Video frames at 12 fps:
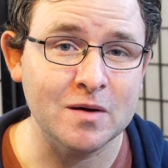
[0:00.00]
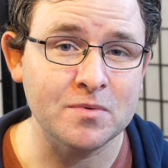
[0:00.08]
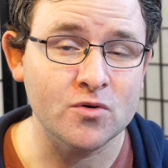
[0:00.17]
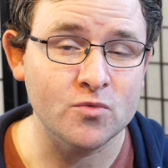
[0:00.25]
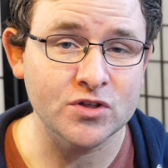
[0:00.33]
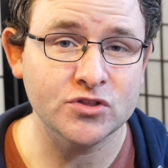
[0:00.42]

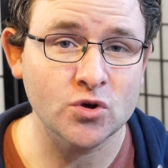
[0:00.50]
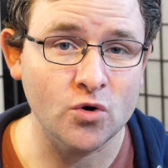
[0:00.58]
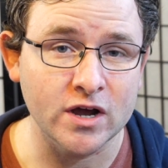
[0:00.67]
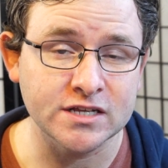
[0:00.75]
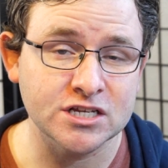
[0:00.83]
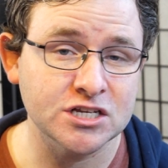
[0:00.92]
up with
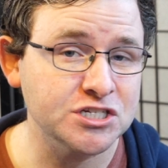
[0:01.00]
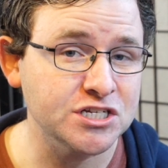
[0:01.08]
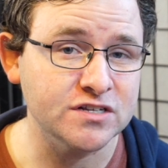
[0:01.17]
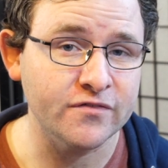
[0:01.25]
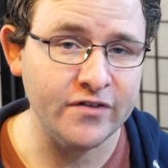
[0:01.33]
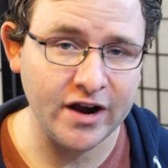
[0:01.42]
toys.
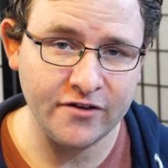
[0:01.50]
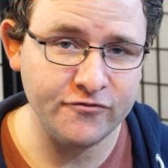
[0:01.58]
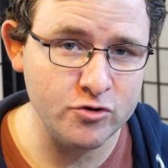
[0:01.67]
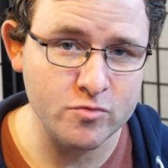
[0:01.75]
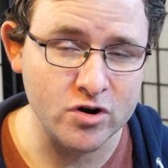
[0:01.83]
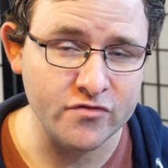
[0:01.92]
She's very
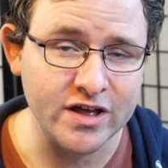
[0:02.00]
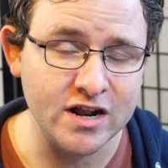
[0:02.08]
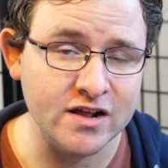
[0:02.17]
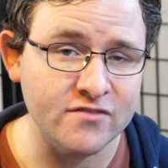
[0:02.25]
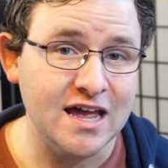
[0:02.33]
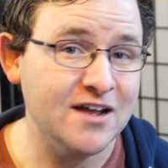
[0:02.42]
food motivated.